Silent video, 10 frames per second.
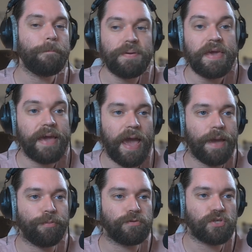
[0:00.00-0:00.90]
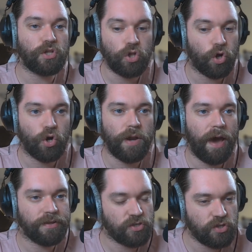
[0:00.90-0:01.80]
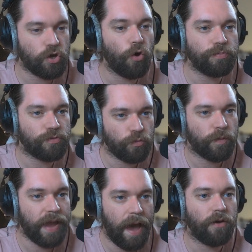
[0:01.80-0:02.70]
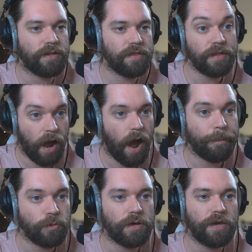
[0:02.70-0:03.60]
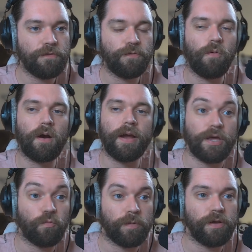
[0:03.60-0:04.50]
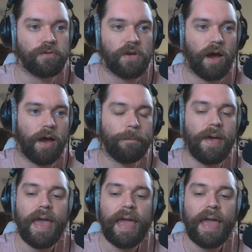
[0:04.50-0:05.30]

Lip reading: being able to learn how to sculpt the reality that I'm looking for in real time